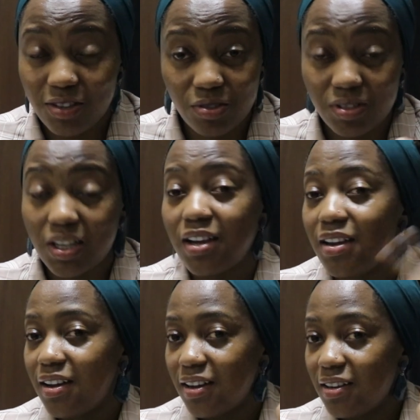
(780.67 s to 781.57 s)
those.
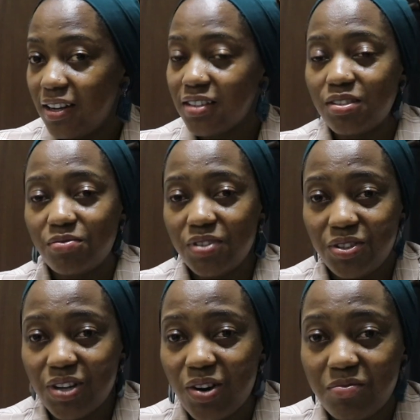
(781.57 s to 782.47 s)
Next
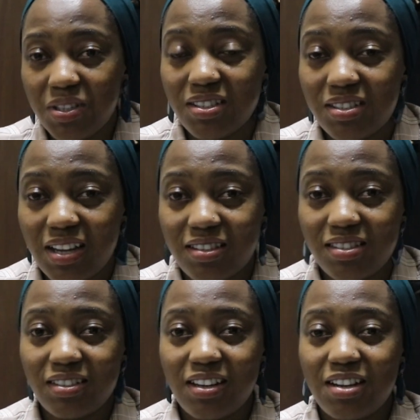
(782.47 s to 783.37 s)
video, I'll be
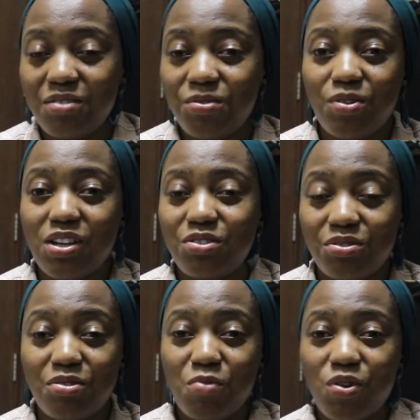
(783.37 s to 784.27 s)
discussing that. If you want to
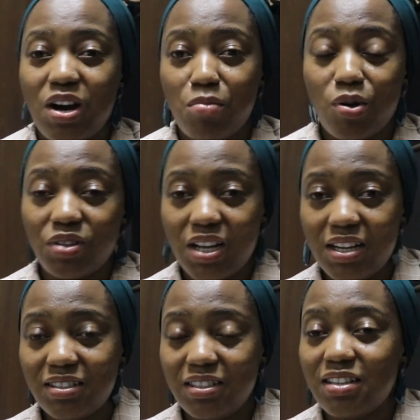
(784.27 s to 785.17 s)
know more about
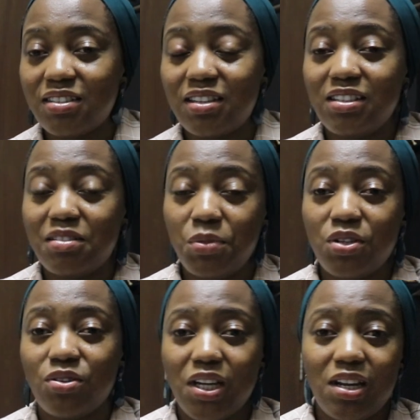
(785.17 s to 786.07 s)
that, just let me
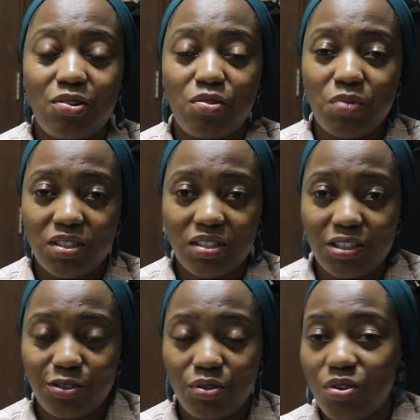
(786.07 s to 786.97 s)
know in the comment
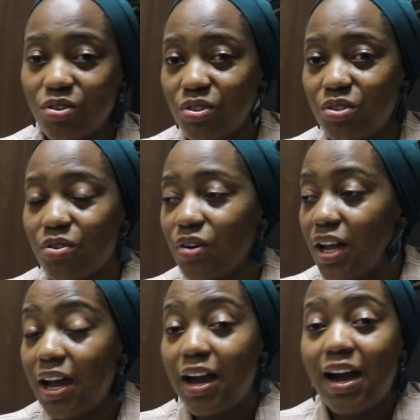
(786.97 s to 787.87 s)
section also.
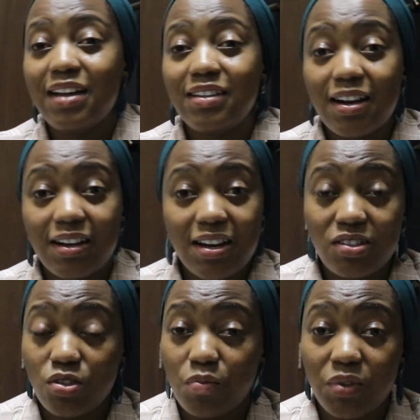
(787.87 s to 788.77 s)
And yeah,
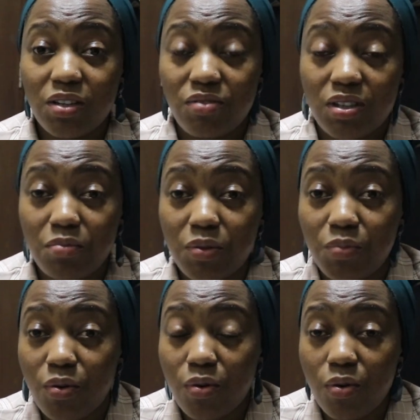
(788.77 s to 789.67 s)
guys, stop giving
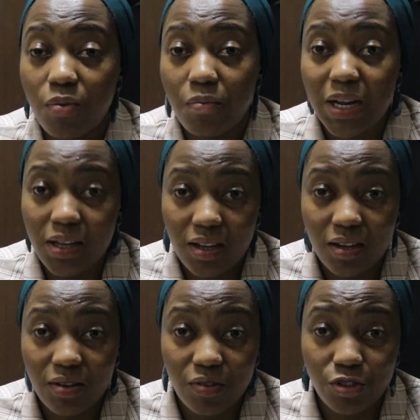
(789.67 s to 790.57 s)
people money
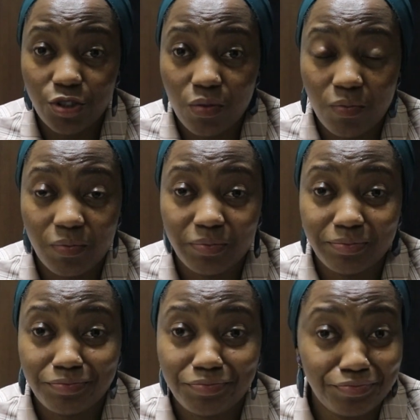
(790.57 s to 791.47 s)
for job.
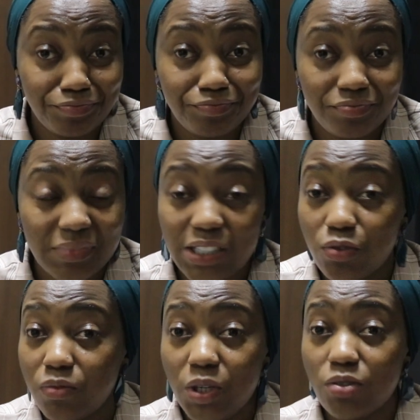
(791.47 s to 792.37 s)
That
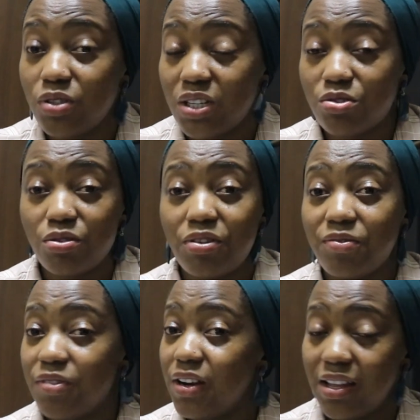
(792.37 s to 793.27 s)
will be also a story
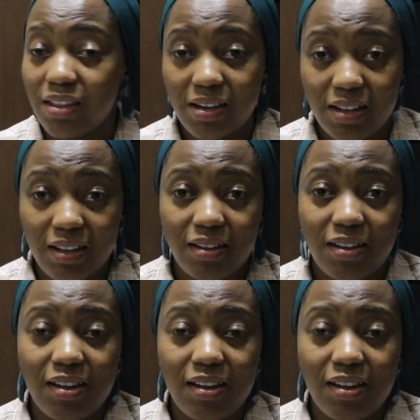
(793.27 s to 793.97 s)
for another day.